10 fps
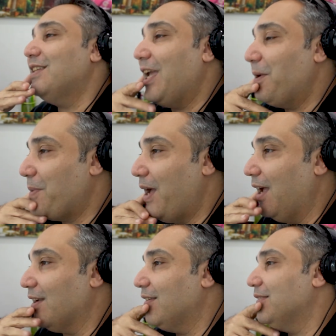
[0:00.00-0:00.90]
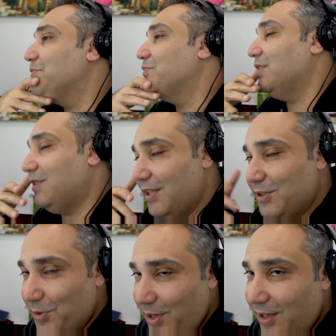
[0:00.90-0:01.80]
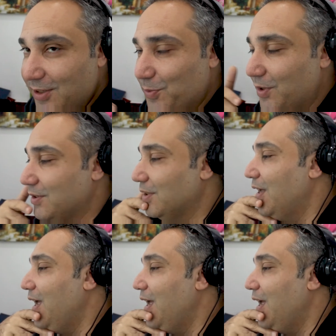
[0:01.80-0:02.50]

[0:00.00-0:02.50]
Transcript: came back, she said to her husband,